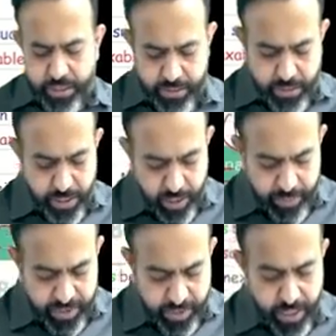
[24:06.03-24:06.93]

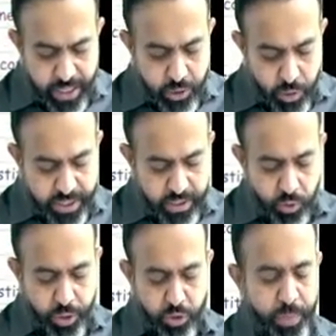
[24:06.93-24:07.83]
30%. So it is
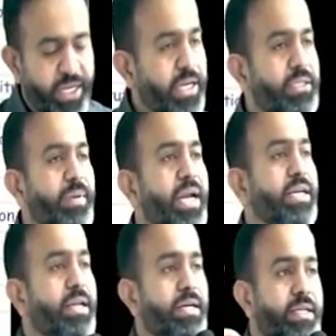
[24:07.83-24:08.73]
going to be taxable at
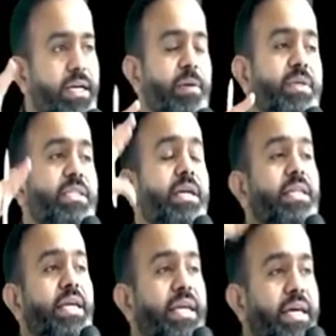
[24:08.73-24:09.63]
the rate 30% in
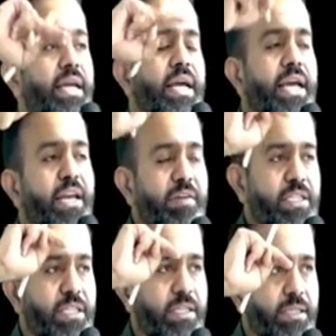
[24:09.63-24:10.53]
the year in which
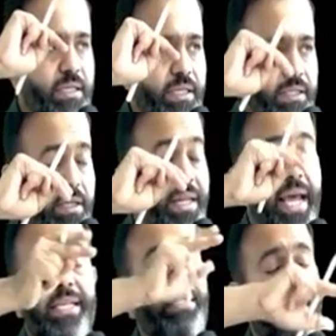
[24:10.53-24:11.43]
it is
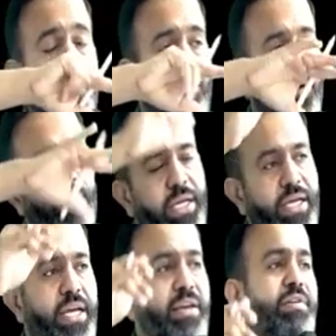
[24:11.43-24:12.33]
next year of the
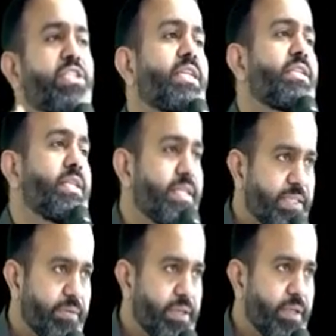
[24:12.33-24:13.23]
year in which it is
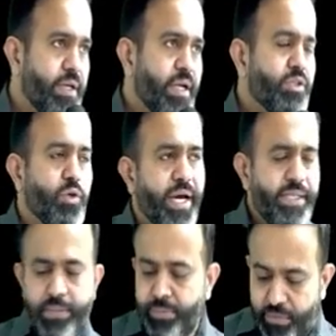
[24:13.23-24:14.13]
received. So
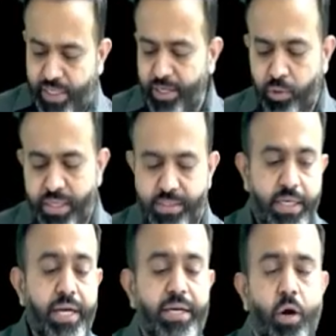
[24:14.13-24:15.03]
guys, try to
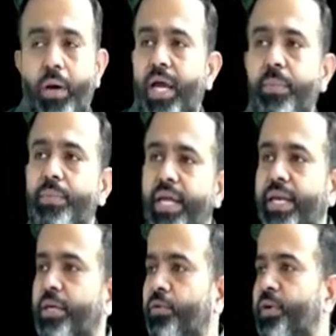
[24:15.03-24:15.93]
understand. Now I am
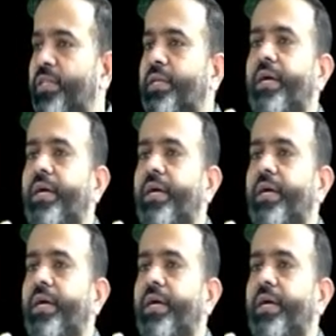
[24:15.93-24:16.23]
telling you with the